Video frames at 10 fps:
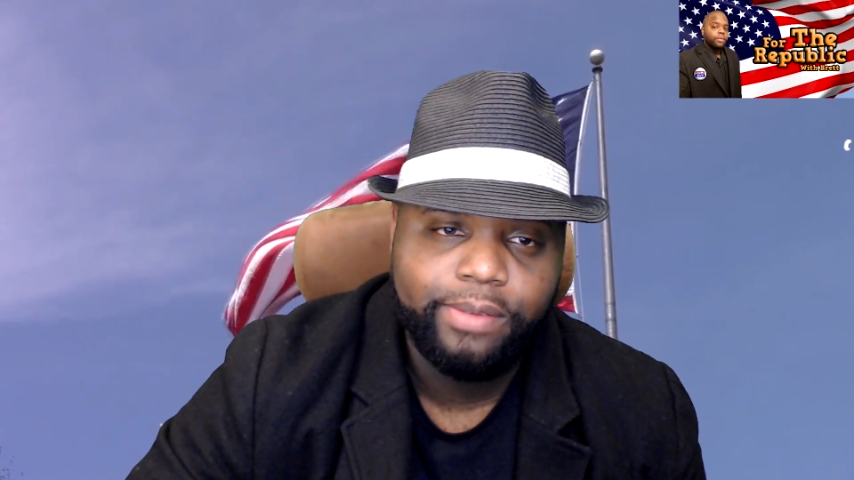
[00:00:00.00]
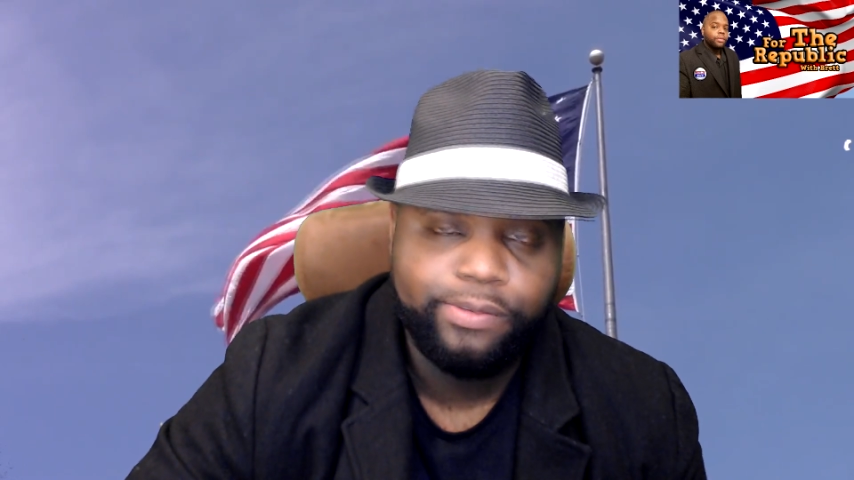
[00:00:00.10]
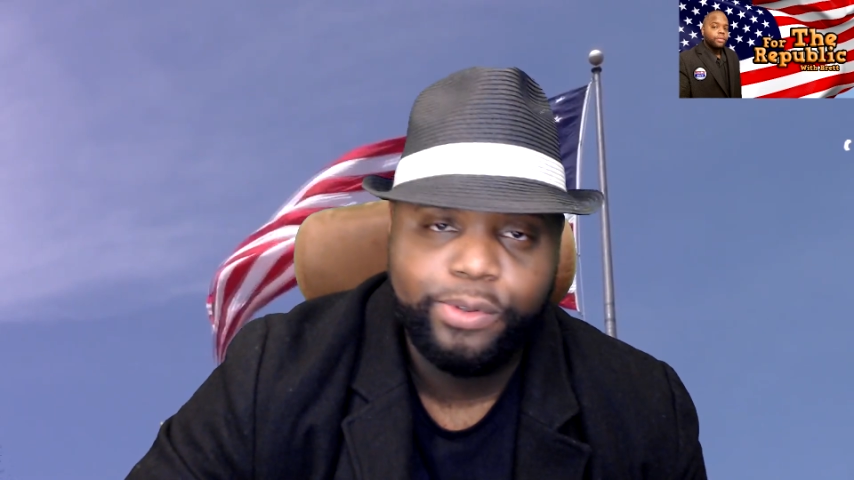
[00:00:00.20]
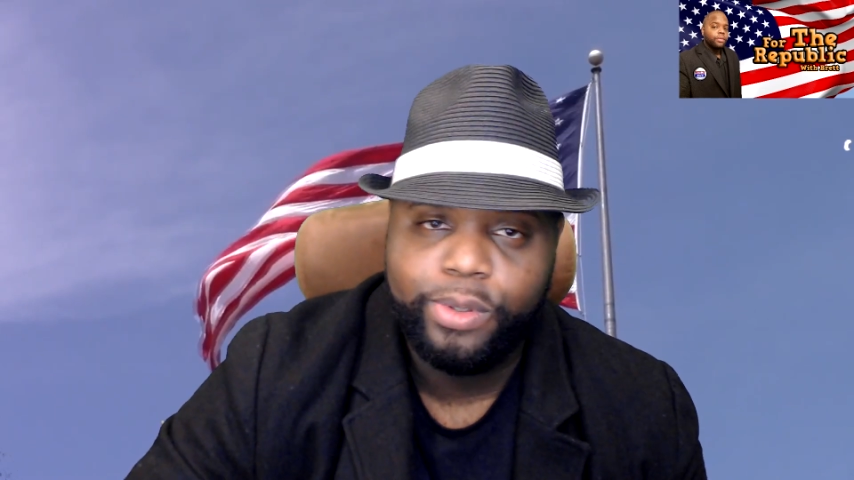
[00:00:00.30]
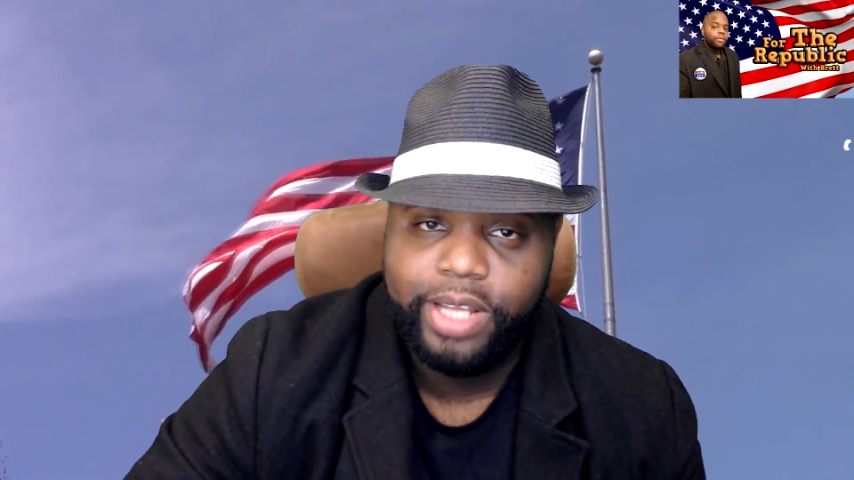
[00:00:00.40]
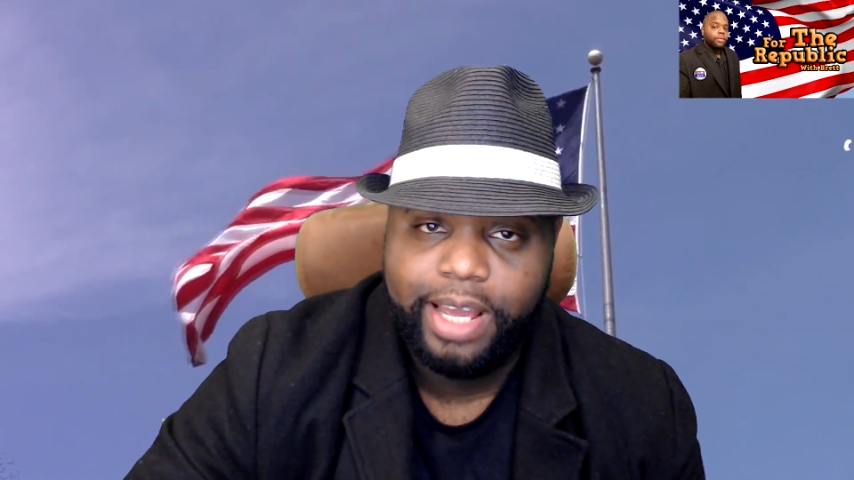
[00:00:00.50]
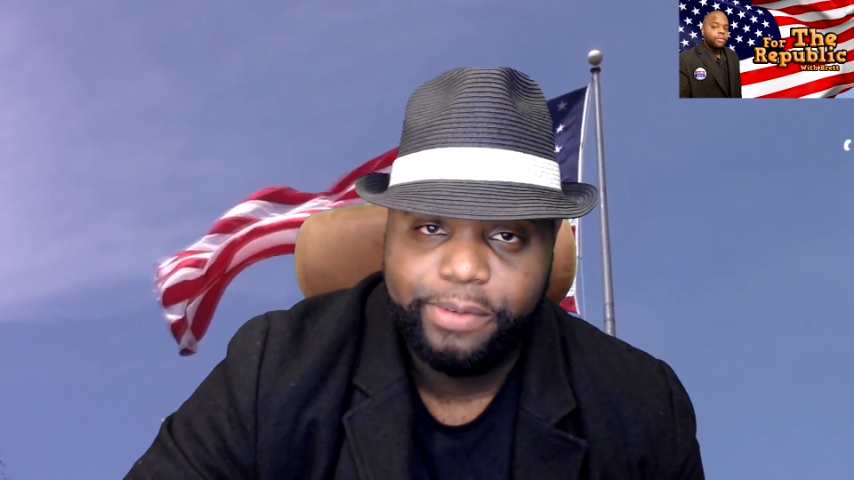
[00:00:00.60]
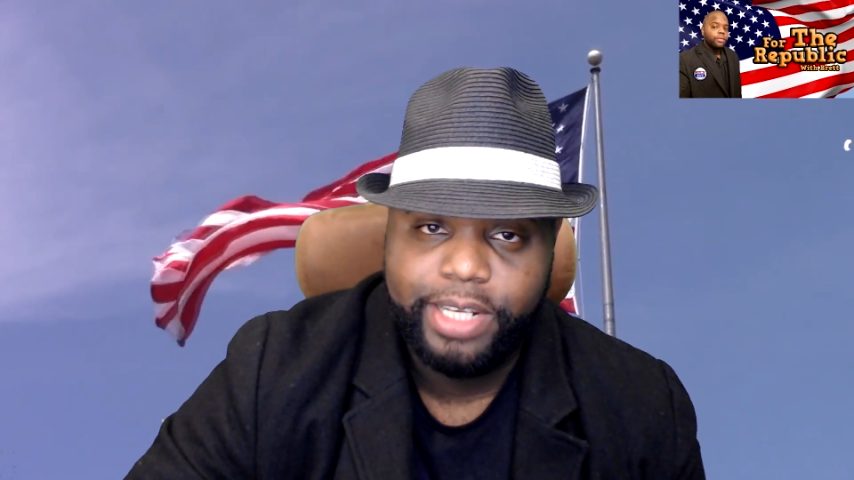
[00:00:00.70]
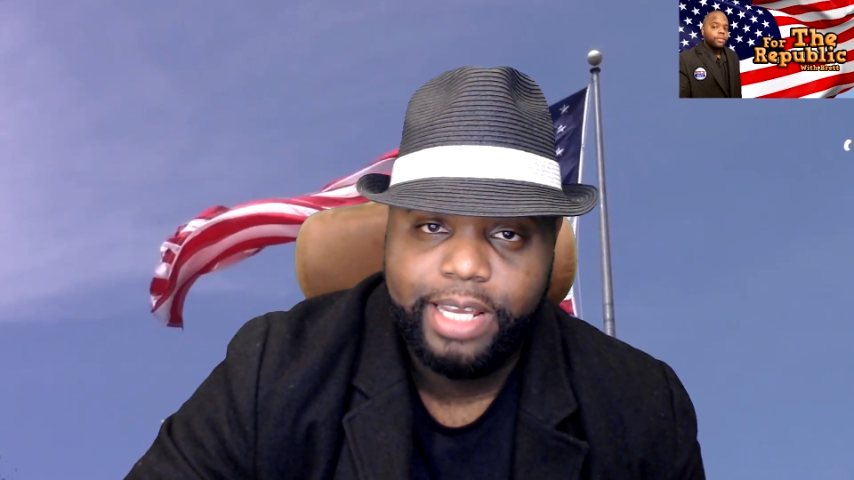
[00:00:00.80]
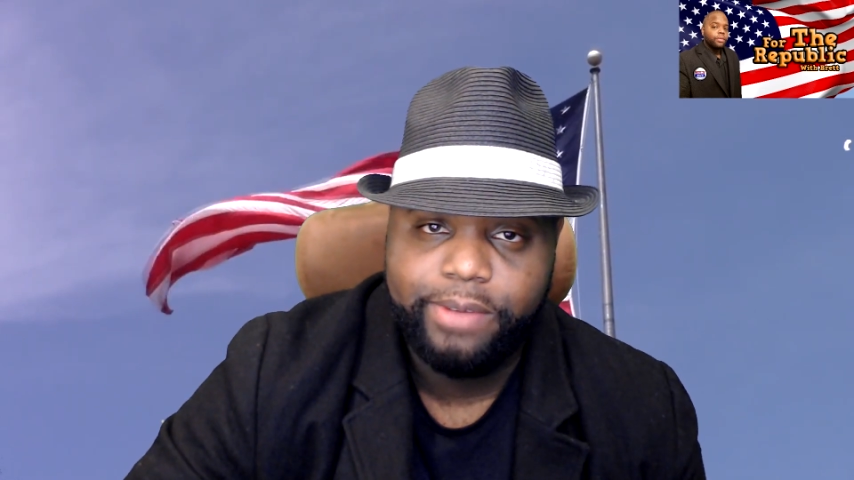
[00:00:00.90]
full
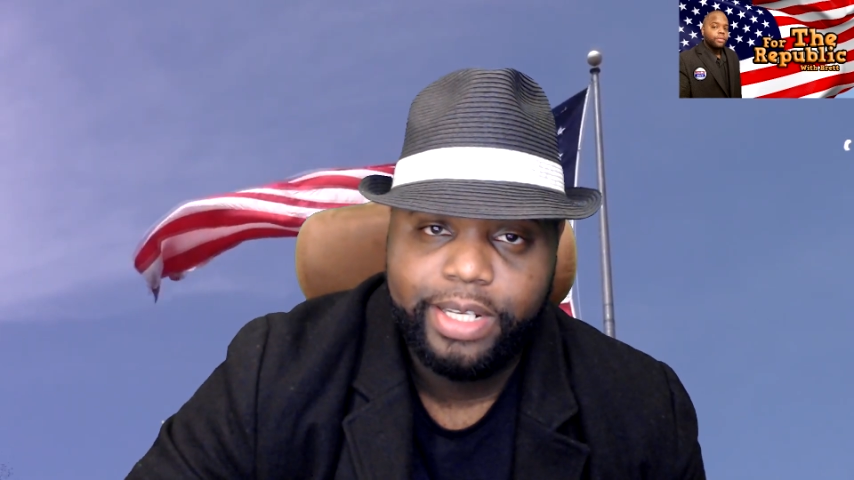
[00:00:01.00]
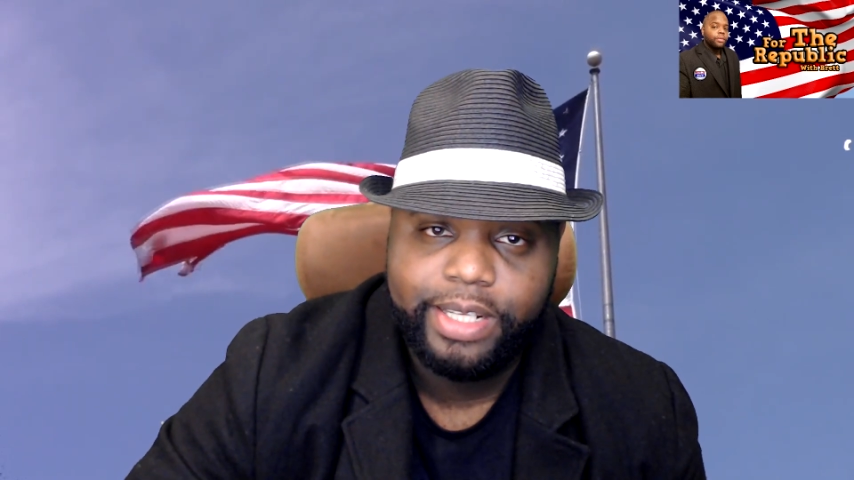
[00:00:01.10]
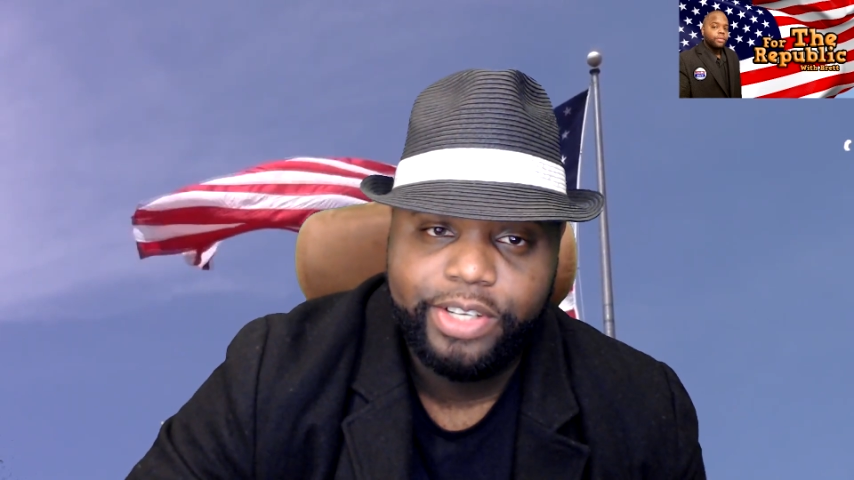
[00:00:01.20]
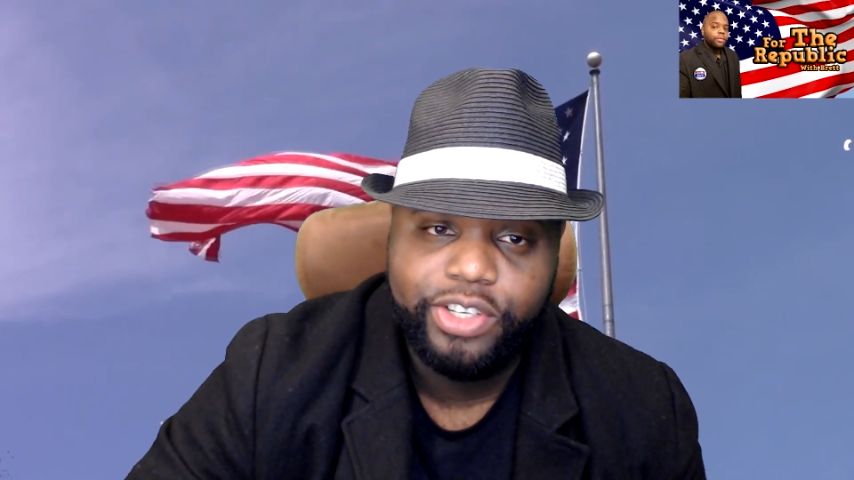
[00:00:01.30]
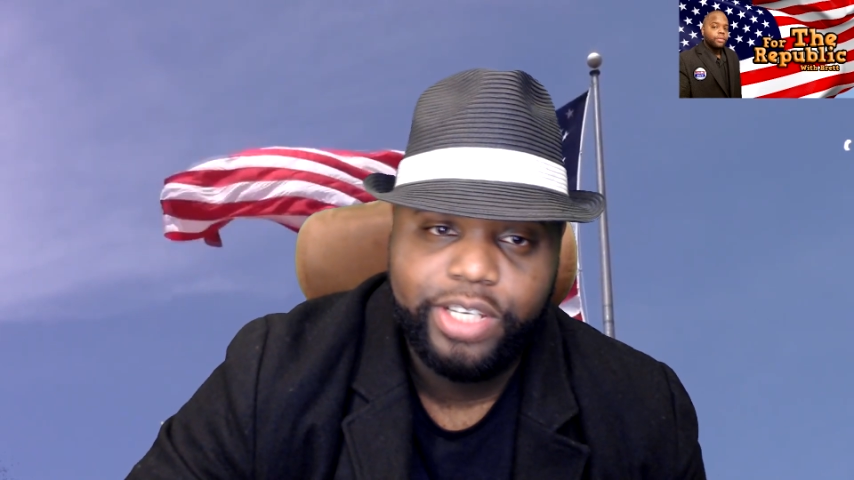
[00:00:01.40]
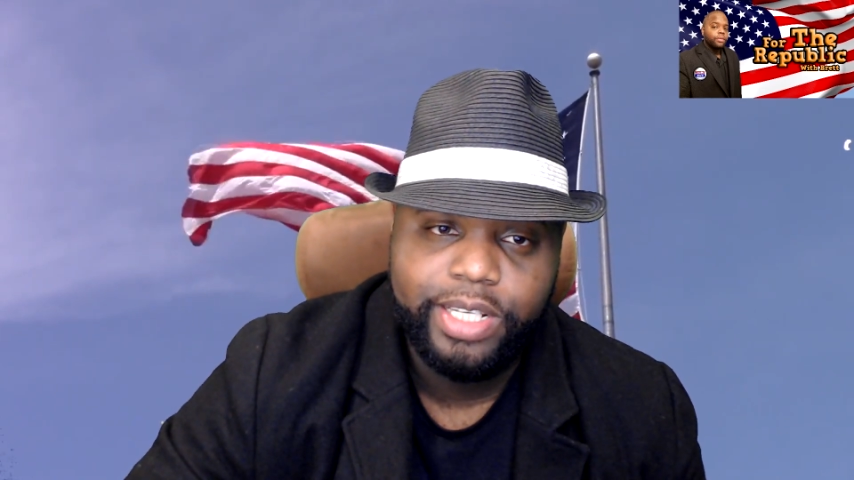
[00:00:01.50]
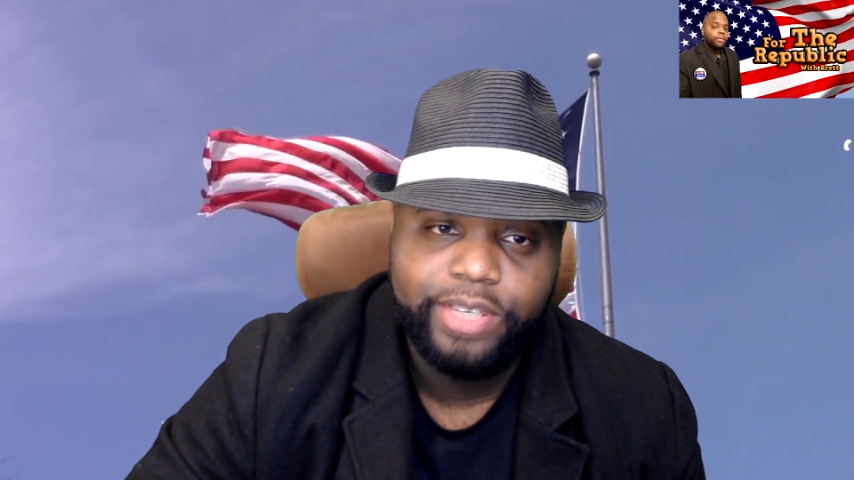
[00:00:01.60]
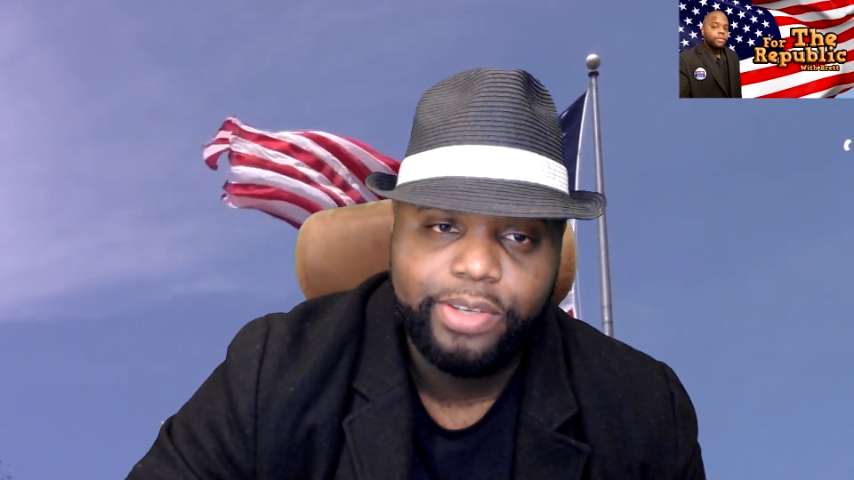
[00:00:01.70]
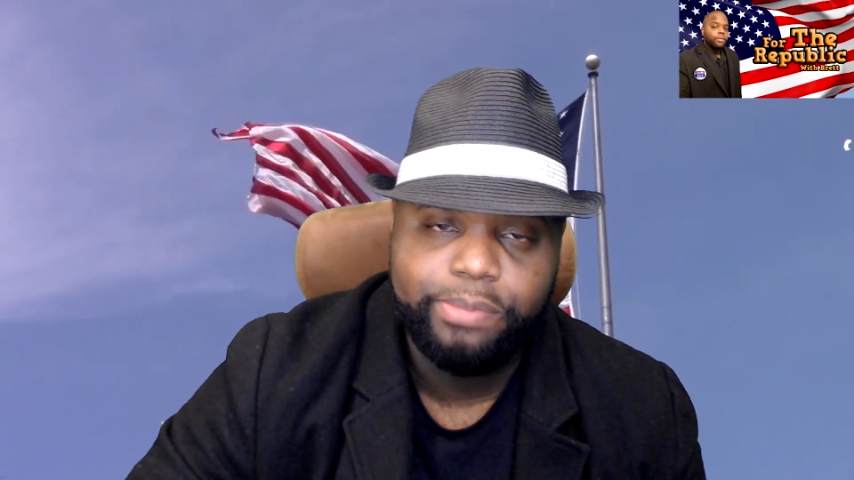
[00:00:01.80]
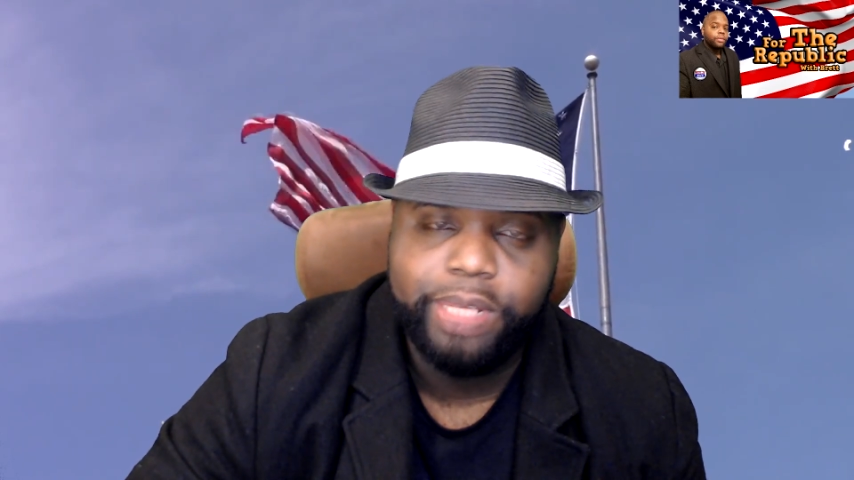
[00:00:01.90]
affidavit that she
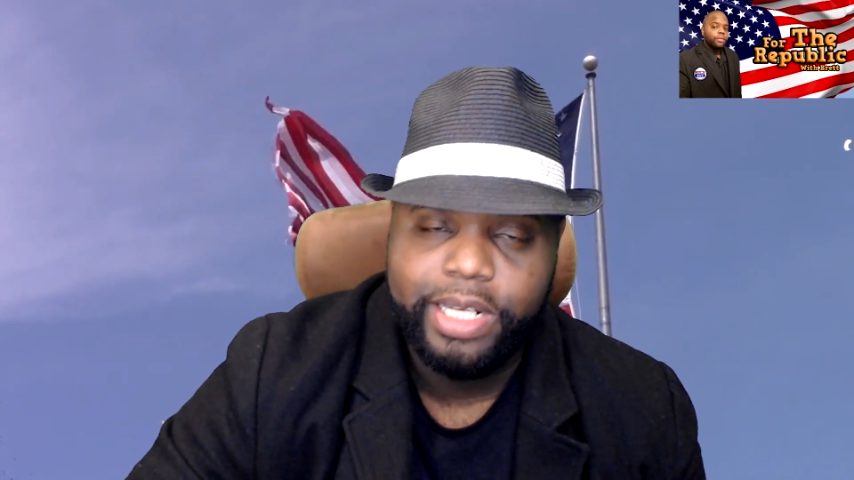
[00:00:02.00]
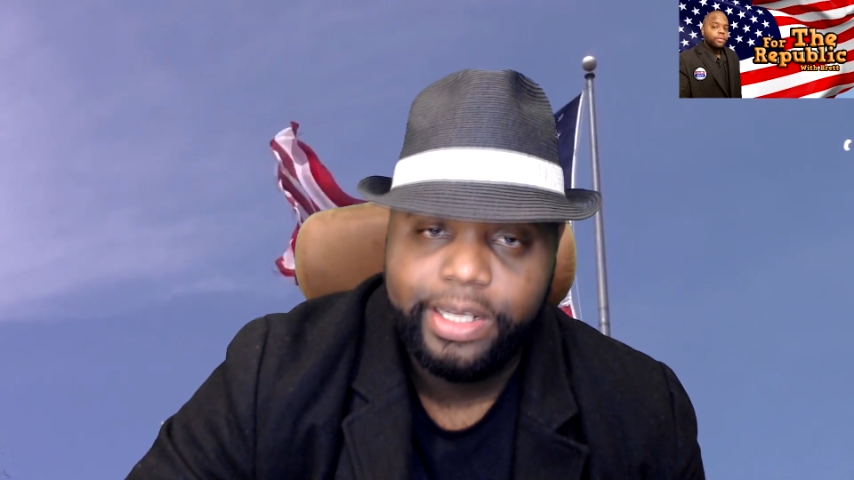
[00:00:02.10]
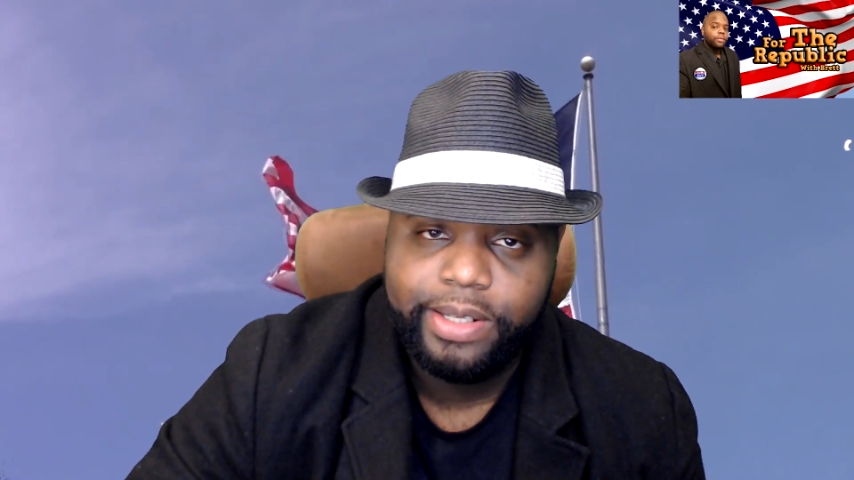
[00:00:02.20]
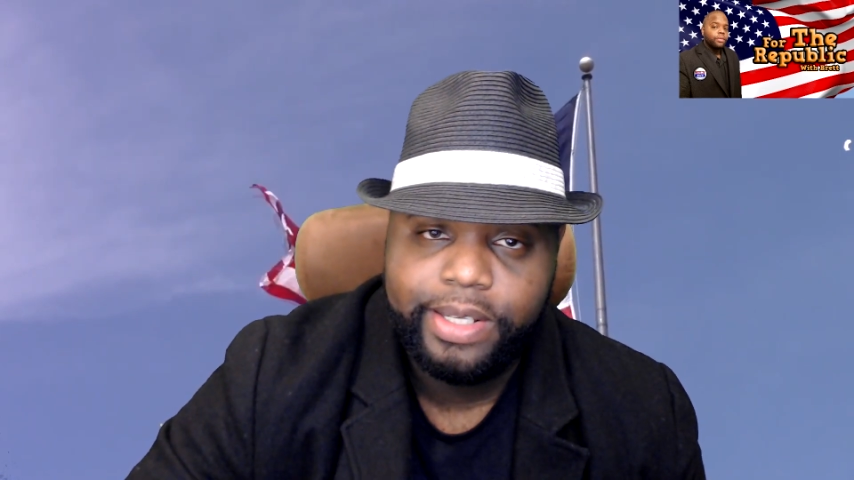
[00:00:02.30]
submitted,